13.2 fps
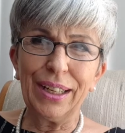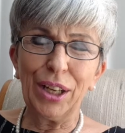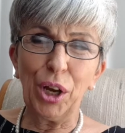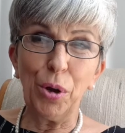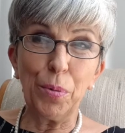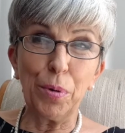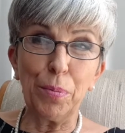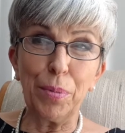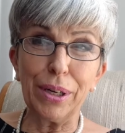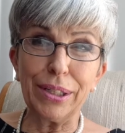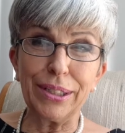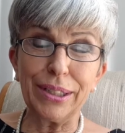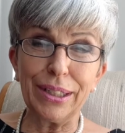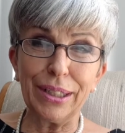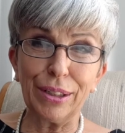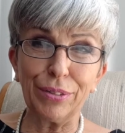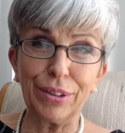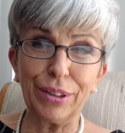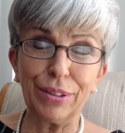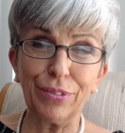open-minded,
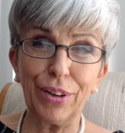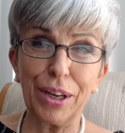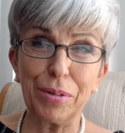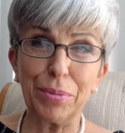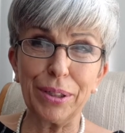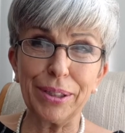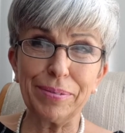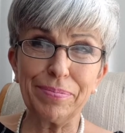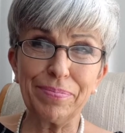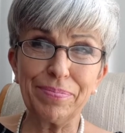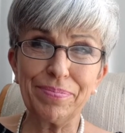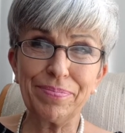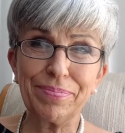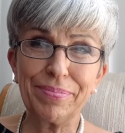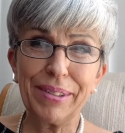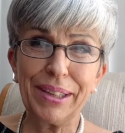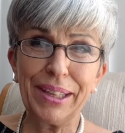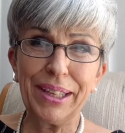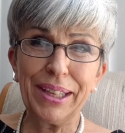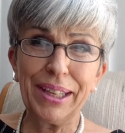loving family.
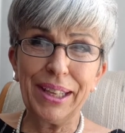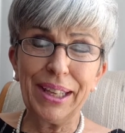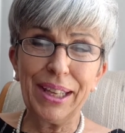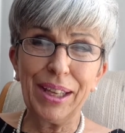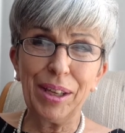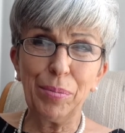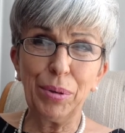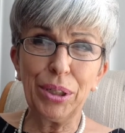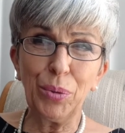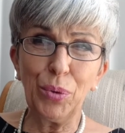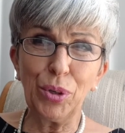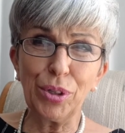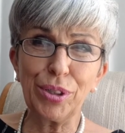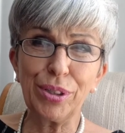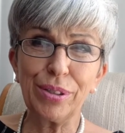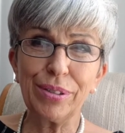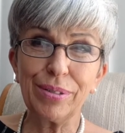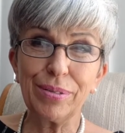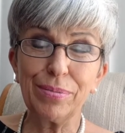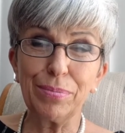But it was
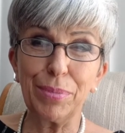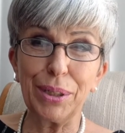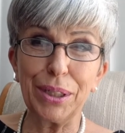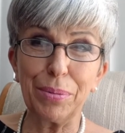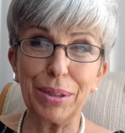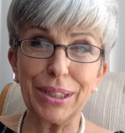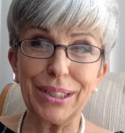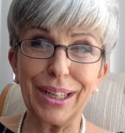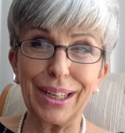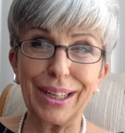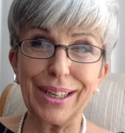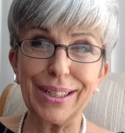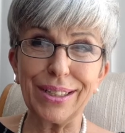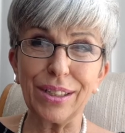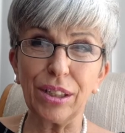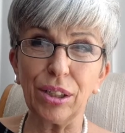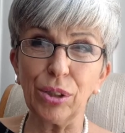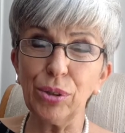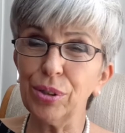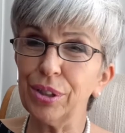many, many decades
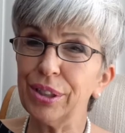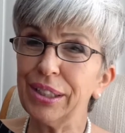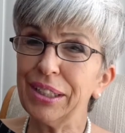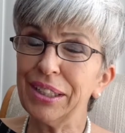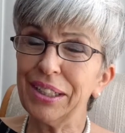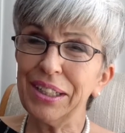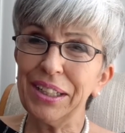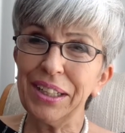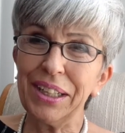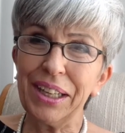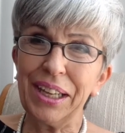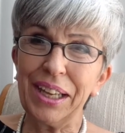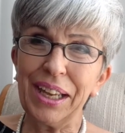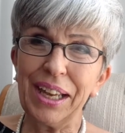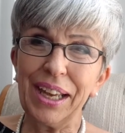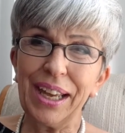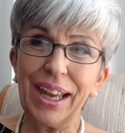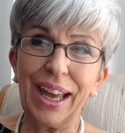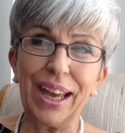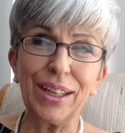ago,
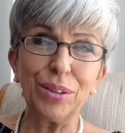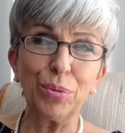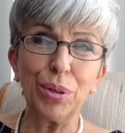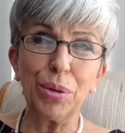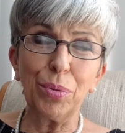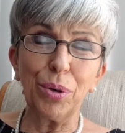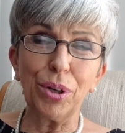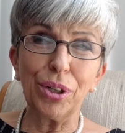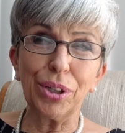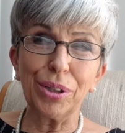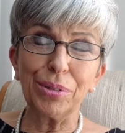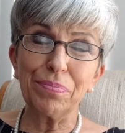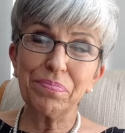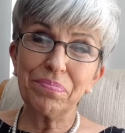and we were